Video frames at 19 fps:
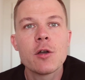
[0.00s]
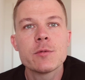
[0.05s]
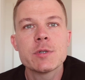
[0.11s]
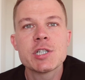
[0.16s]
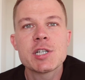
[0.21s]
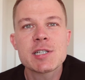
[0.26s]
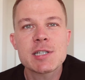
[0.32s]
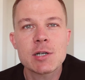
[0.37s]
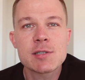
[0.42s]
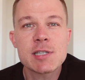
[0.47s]

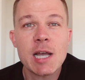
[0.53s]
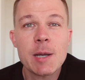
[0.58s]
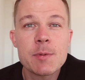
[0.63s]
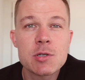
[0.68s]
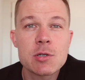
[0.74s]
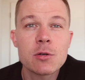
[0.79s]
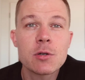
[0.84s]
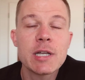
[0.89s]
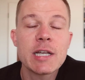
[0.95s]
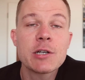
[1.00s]
which sounds
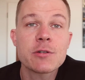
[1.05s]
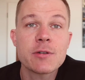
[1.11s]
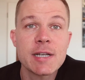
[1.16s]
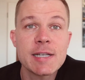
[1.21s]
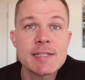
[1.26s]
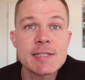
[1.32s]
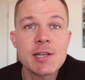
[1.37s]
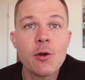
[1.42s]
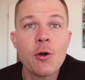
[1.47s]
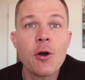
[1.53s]
absolutely
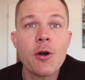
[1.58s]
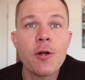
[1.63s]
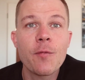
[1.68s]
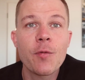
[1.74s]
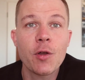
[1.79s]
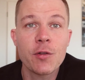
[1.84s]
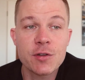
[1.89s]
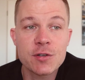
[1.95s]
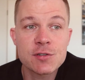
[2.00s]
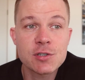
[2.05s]
crazy
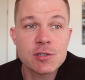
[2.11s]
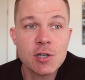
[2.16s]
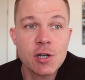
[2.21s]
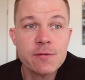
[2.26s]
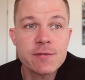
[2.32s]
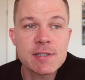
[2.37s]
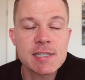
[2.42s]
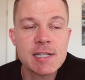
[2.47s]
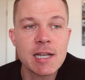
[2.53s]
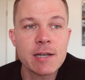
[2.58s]
on the
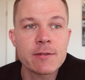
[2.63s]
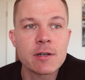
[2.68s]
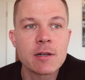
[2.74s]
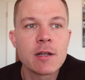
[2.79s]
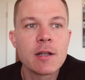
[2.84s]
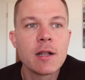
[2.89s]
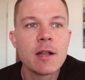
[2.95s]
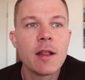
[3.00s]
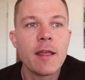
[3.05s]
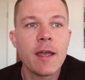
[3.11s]
surface
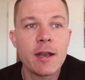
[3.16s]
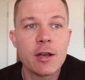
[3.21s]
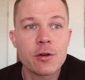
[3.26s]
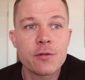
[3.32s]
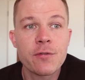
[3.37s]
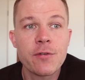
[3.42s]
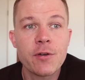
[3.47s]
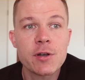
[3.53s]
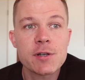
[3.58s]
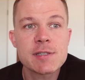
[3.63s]
level and
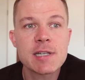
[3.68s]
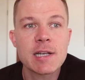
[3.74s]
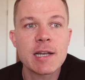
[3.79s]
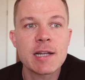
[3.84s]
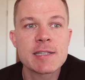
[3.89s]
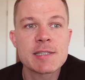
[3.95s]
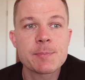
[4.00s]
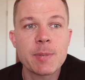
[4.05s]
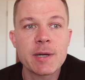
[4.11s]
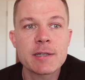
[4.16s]
not first
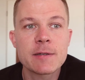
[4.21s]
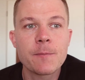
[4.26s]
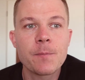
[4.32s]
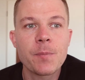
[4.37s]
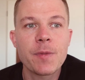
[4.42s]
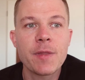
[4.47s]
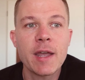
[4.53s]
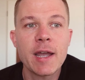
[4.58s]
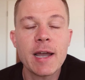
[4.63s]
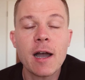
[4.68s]
glance, but
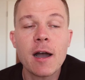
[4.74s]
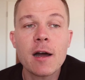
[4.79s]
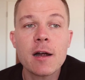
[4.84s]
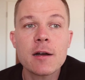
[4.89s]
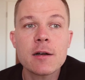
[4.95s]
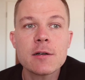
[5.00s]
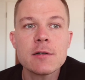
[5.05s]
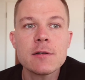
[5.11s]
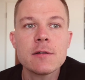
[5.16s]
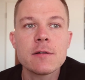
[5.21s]
there
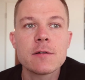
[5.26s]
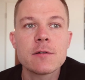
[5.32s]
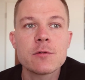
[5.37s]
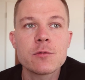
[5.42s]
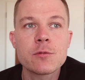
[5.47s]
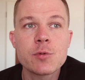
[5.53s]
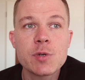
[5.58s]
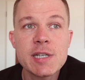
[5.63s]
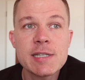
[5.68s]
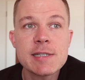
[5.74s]
are
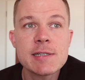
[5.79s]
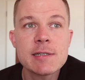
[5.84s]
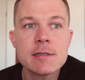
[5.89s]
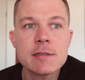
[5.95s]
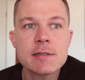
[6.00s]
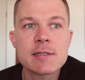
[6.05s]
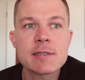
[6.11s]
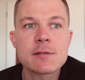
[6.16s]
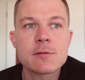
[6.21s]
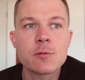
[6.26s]

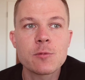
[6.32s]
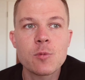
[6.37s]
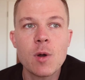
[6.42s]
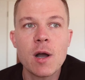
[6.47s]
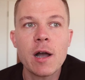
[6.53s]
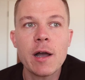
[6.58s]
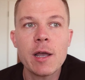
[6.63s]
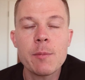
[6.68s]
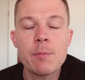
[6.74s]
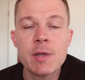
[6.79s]
reasons
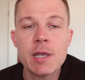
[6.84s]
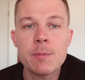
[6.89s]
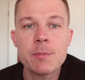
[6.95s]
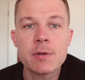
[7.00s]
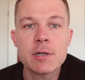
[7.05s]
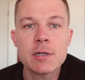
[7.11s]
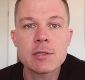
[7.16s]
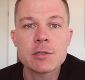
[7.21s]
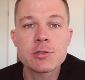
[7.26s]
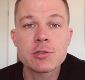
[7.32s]
why
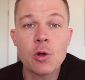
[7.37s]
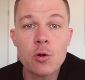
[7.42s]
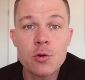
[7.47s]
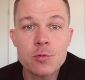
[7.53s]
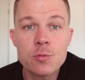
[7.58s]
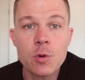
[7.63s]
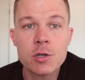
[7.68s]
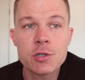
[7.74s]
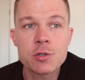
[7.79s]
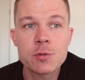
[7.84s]
people
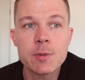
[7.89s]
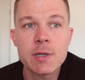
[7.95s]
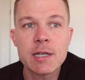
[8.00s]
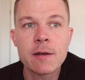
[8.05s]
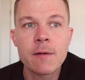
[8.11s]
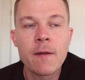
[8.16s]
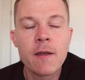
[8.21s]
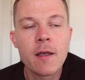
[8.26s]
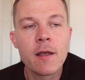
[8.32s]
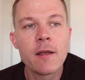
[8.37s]
don't want to
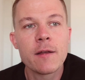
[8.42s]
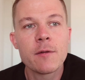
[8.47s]
win.